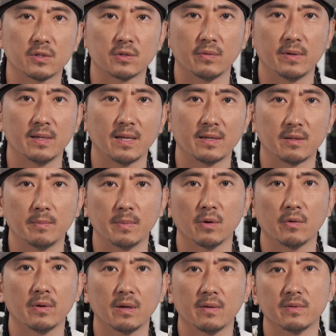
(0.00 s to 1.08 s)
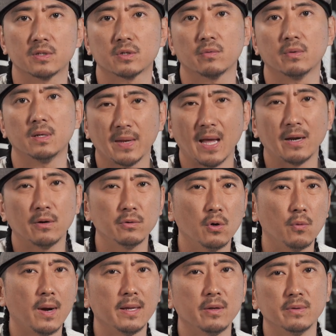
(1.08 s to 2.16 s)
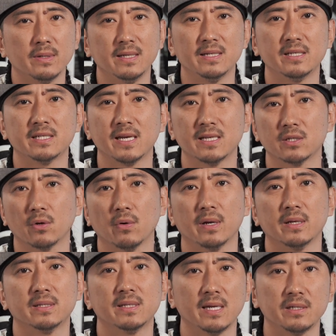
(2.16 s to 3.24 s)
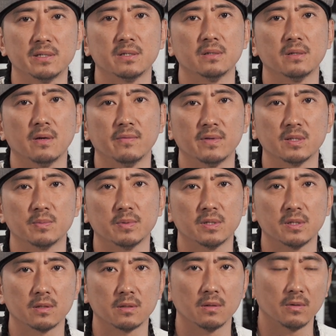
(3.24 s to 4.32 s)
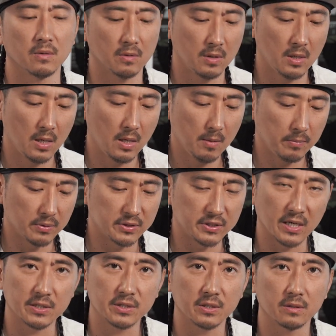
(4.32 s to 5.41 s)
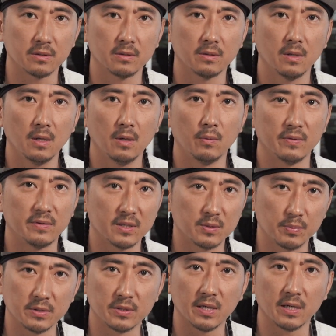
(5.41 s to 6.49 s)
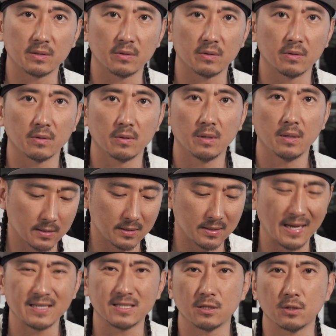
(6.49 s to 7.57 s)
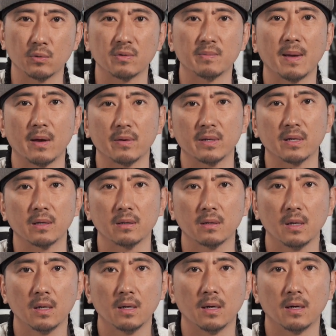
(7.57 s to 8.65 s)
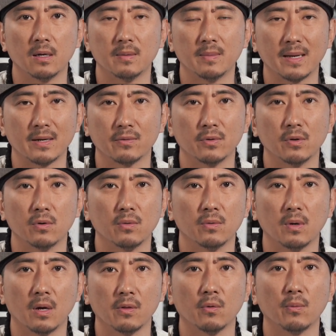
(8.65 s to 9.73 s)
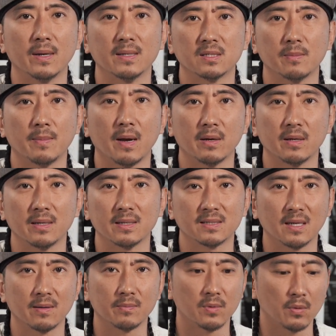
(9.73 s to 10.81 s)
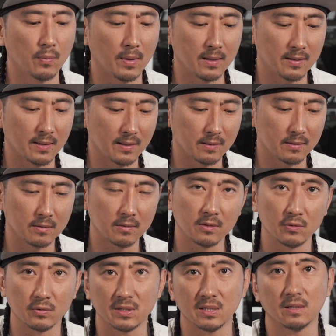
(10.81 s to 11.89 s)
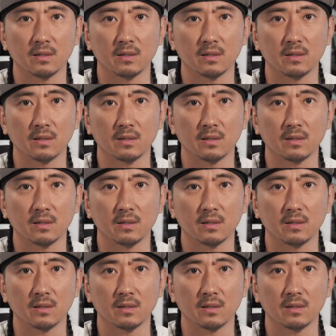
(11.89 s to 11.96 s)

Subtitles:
the screen, like the mirroring of the screen. I don't know why you would need to change the orientation of this particular projection with this projector. It has to do with mounting it. I don't know other ways to mount it except the way that you see